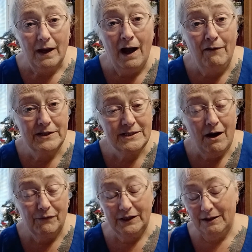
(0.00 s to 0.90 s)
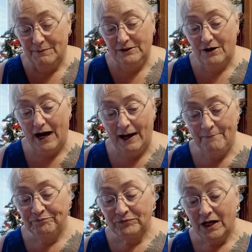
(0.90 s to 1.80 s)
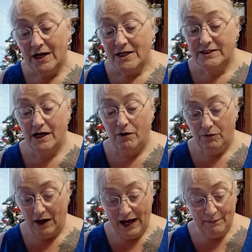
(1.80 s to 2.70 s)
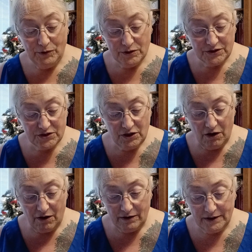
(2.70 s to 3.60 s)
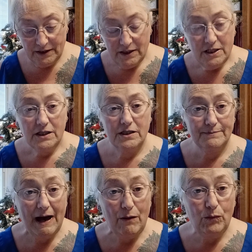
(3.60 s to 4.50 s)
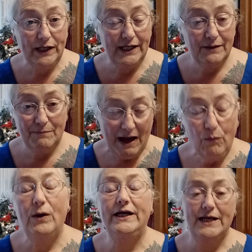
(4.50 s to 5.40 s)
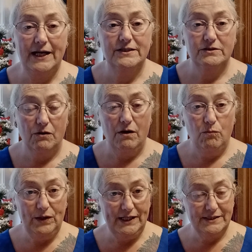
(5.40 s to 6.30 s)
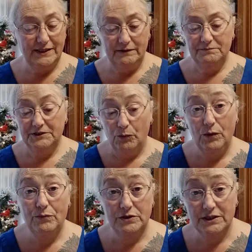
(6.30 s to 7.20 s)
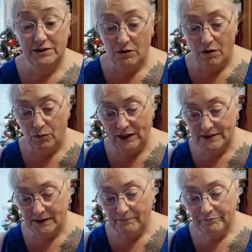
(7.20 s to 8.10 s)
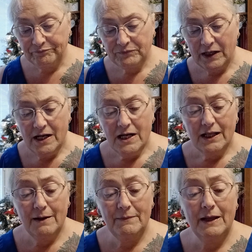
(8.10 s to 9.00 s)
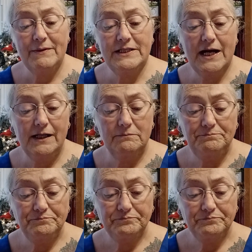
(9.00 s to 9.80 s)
All this talking get me dry. So I'm gonna start because my weekdays start on Wednesday. So we would just start on Wednesday. Let me tell you.